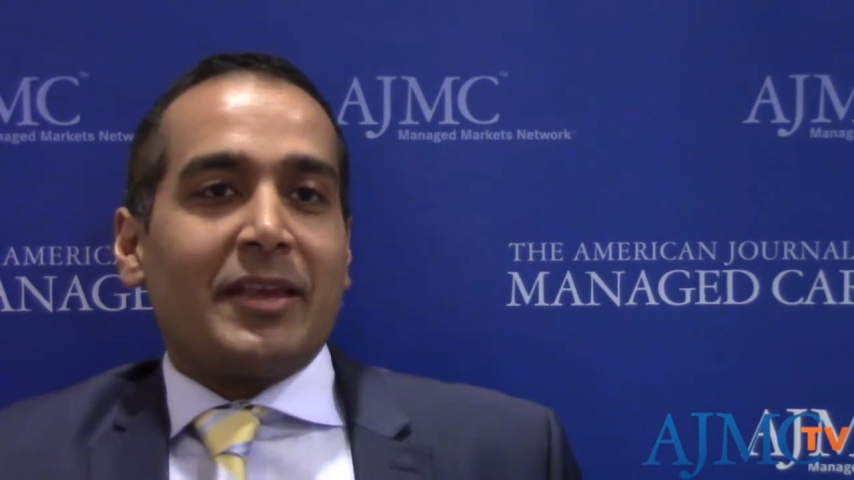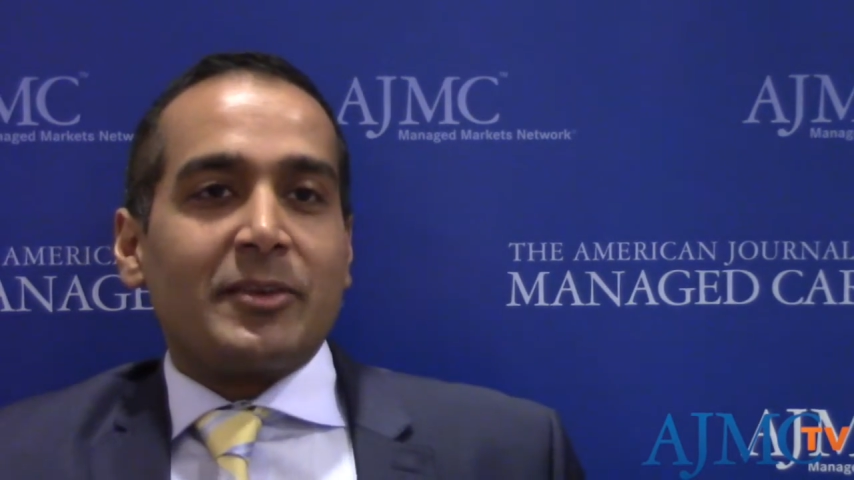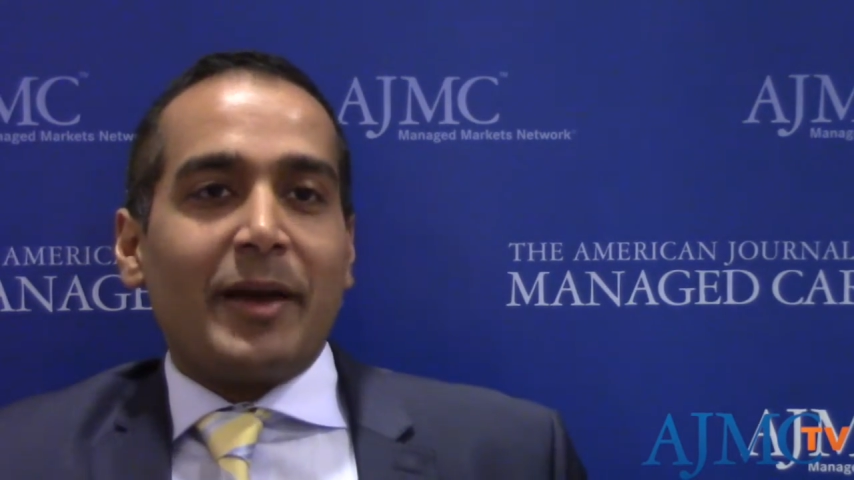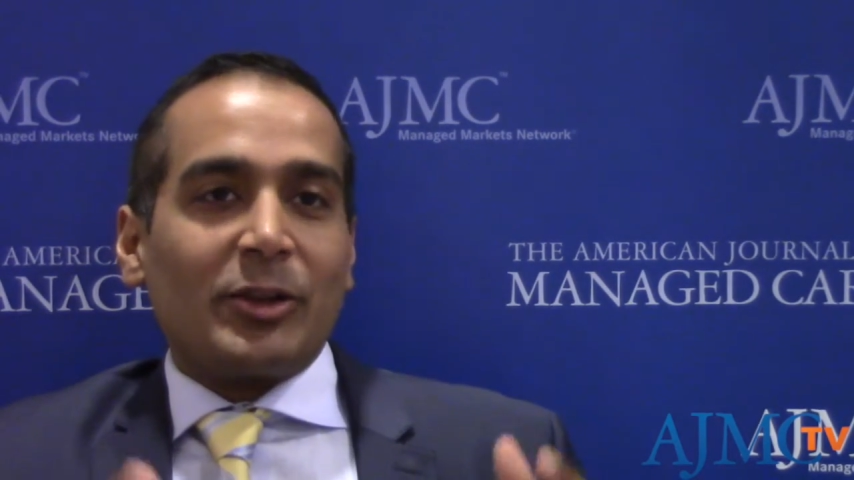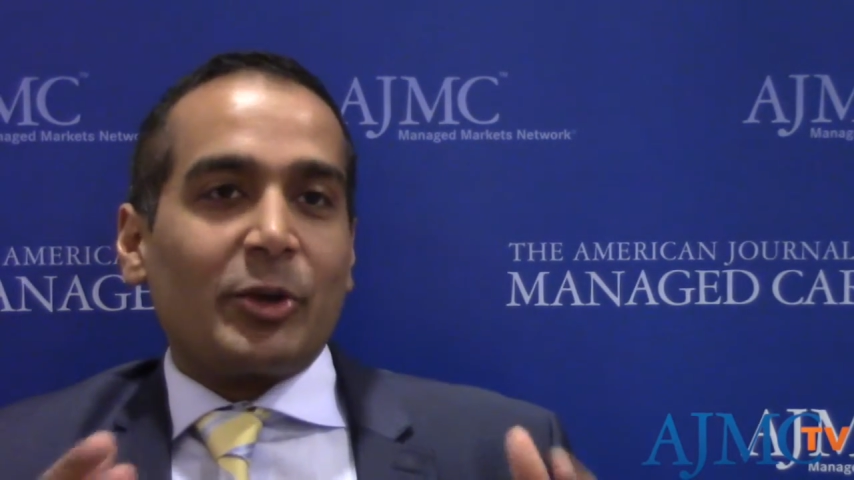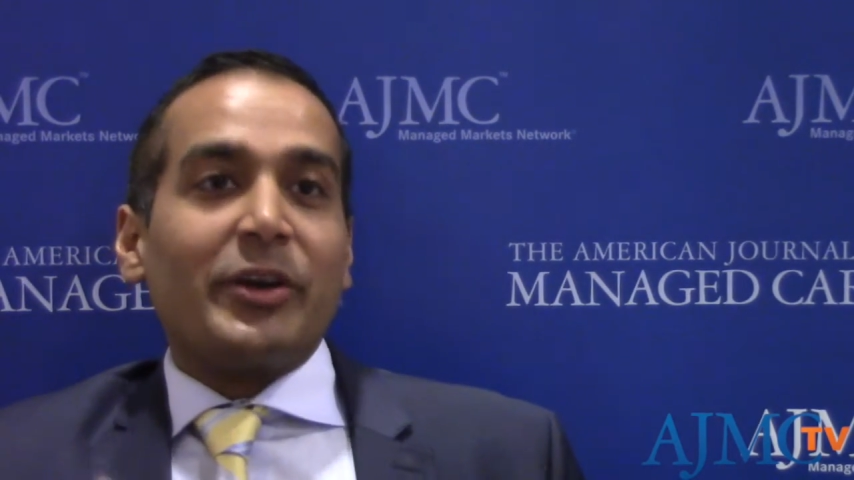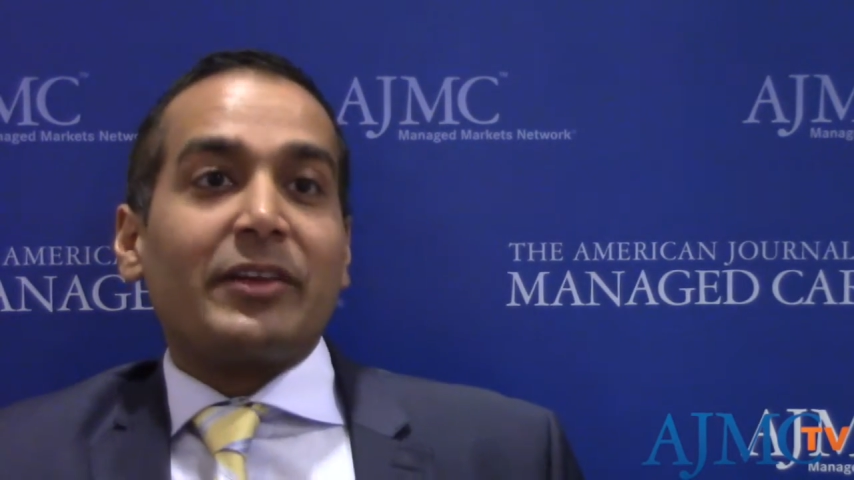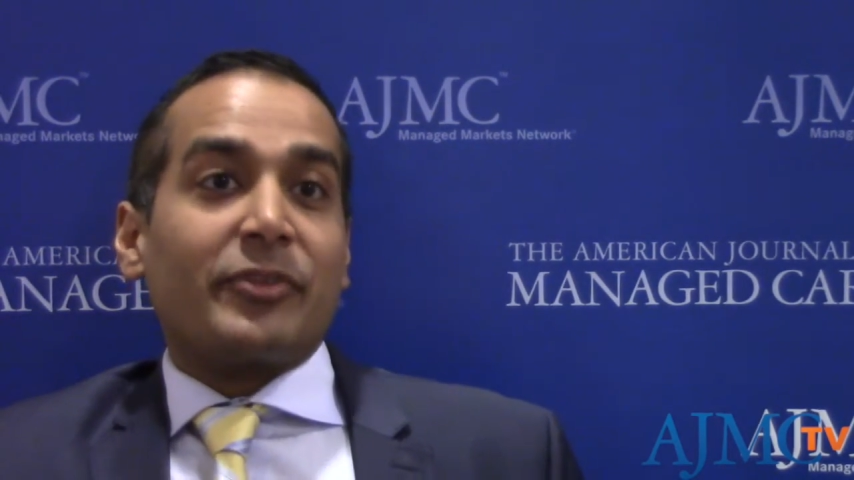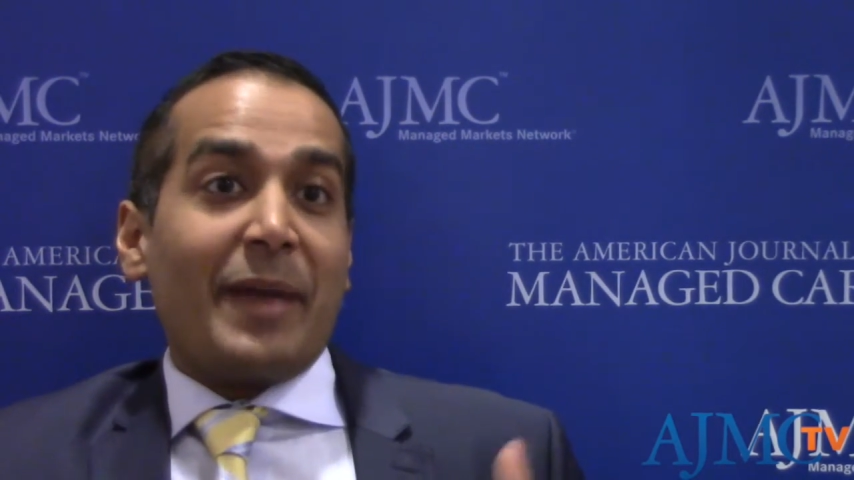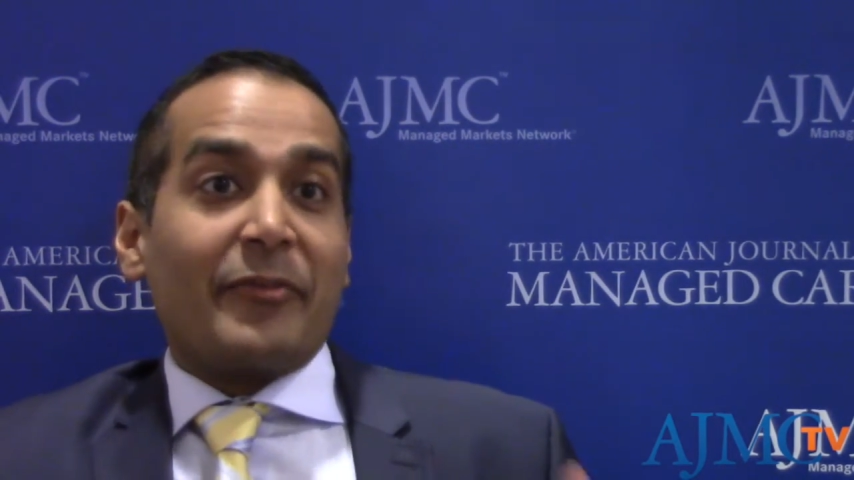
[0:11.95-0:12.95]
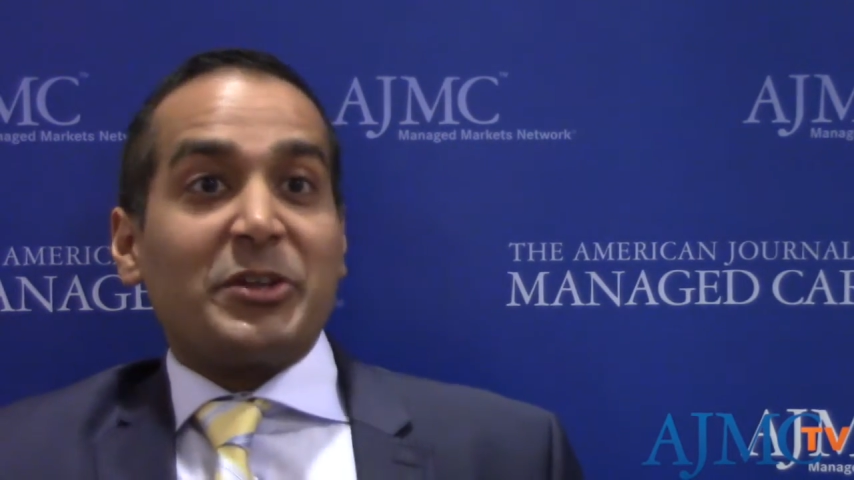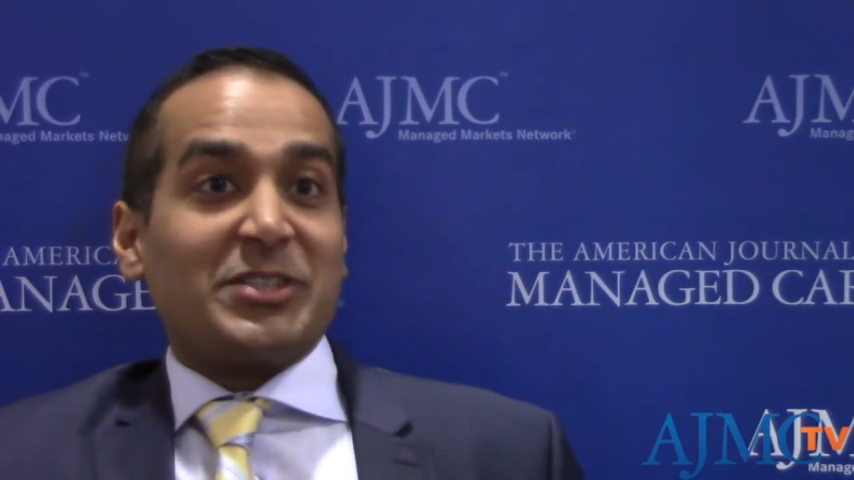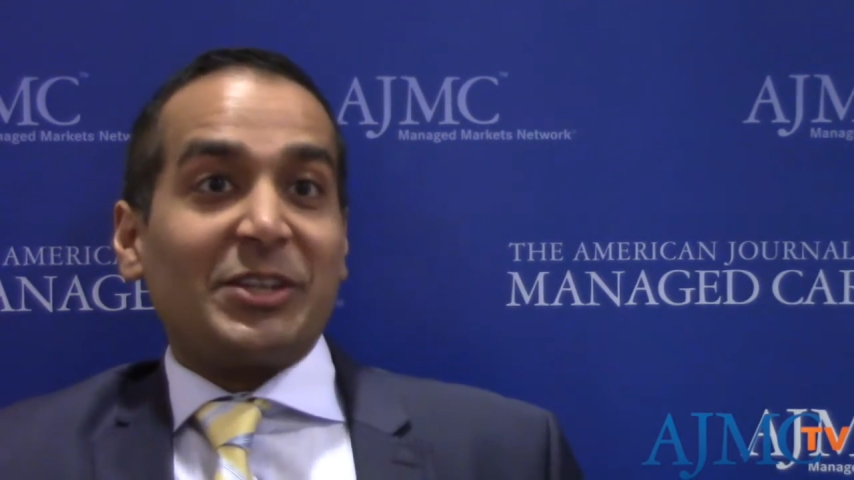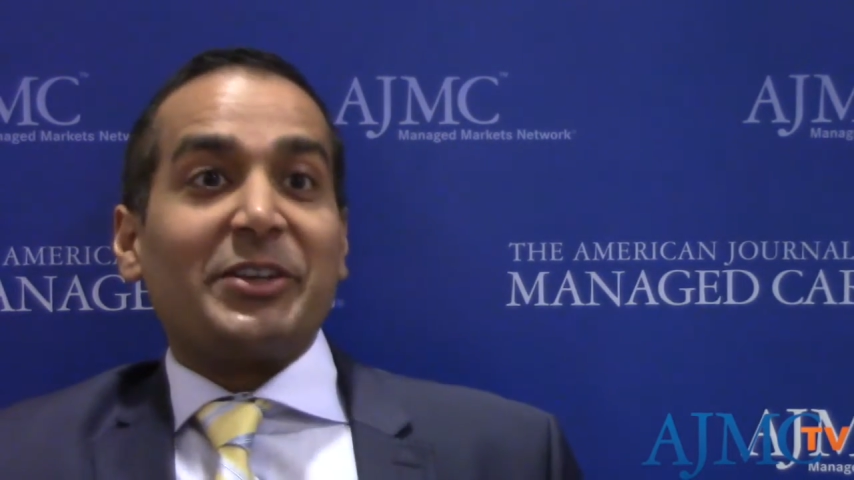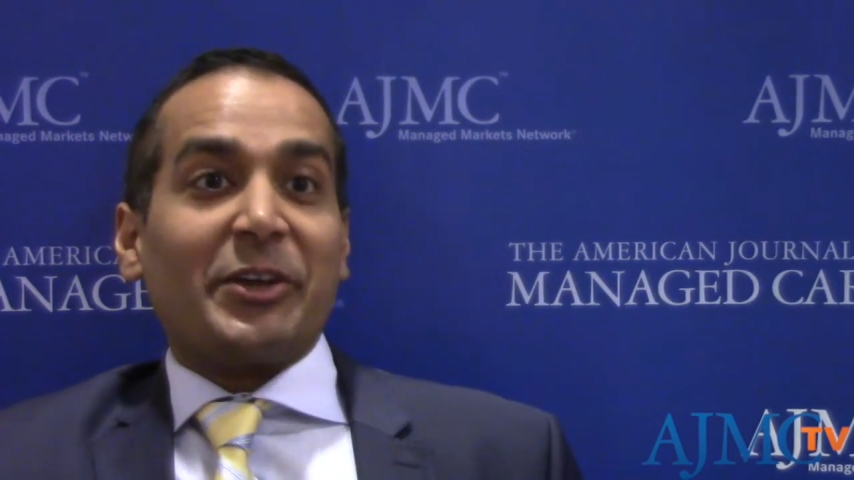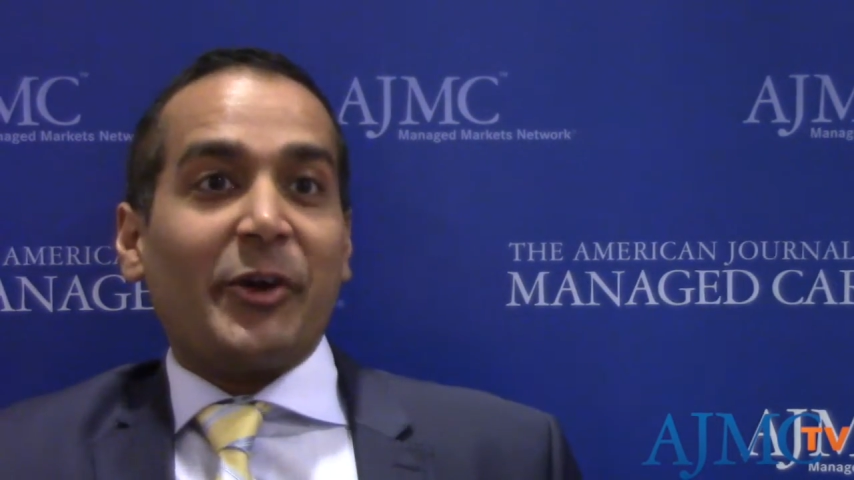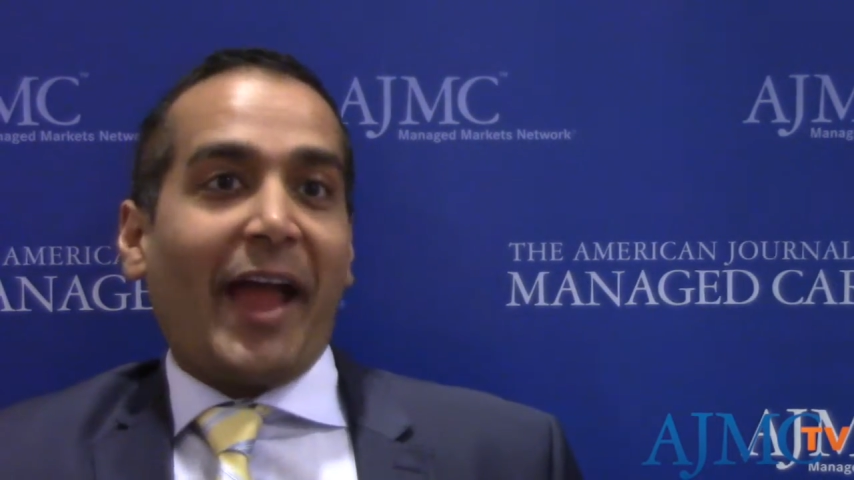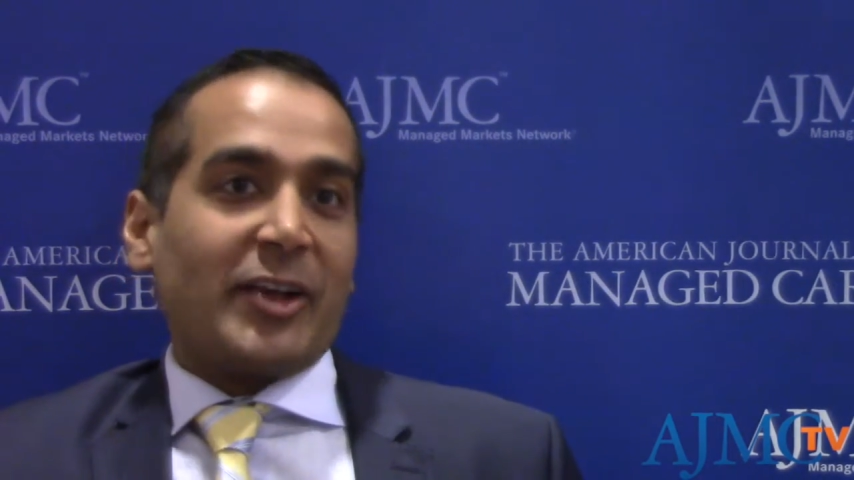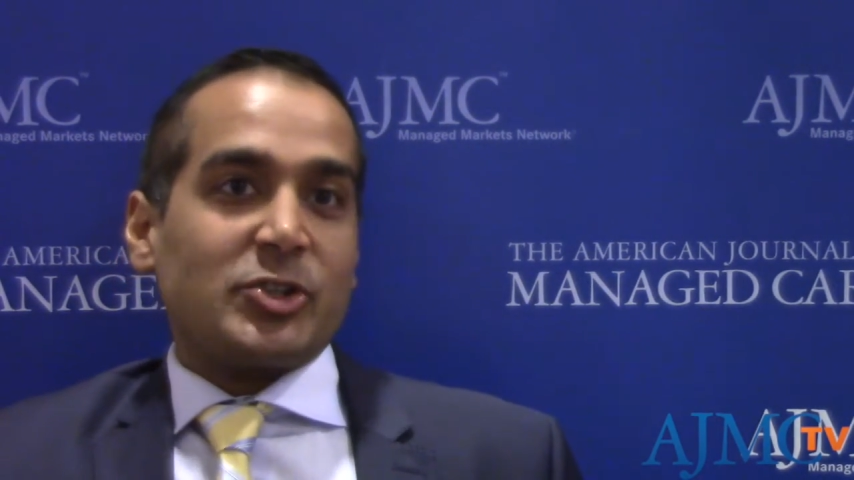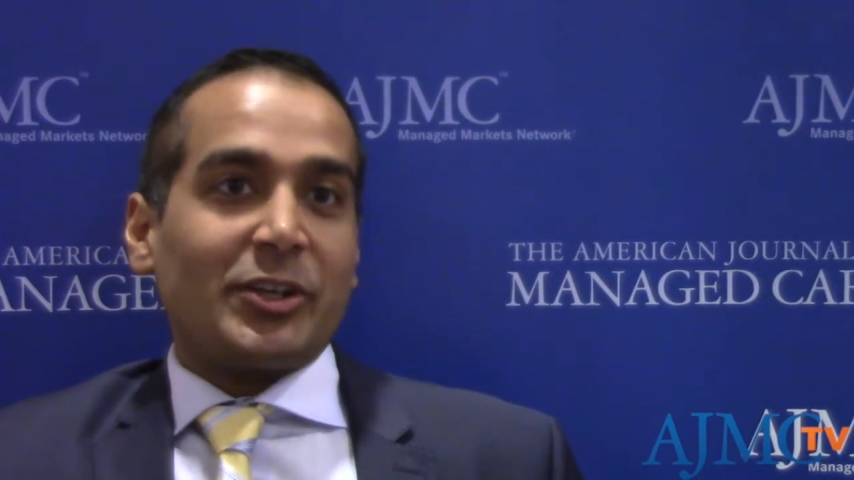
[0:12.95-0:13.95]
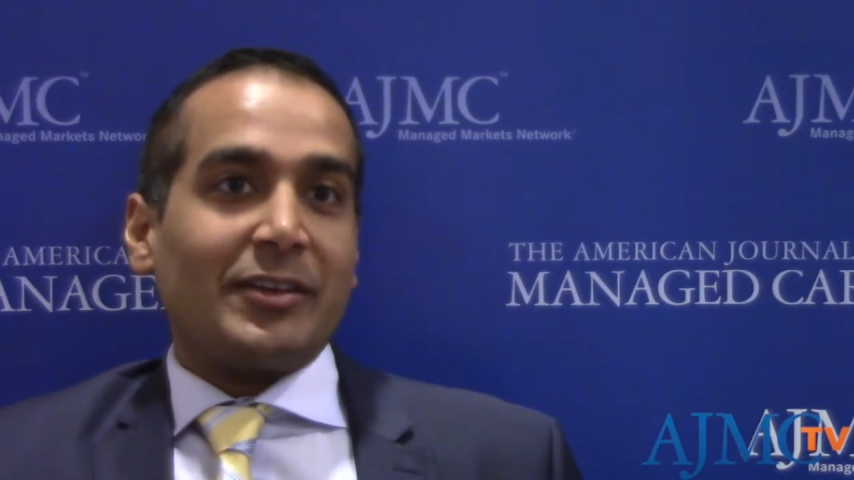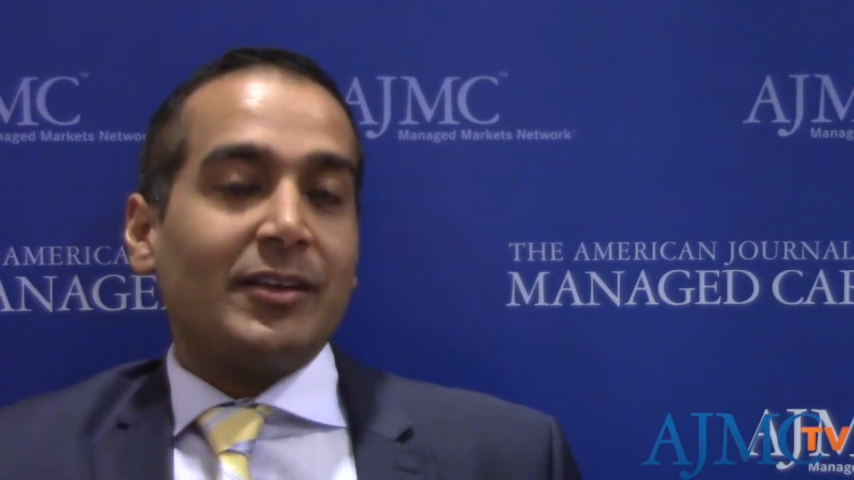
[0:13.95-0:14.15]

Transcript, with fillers: is about learning from every single interaction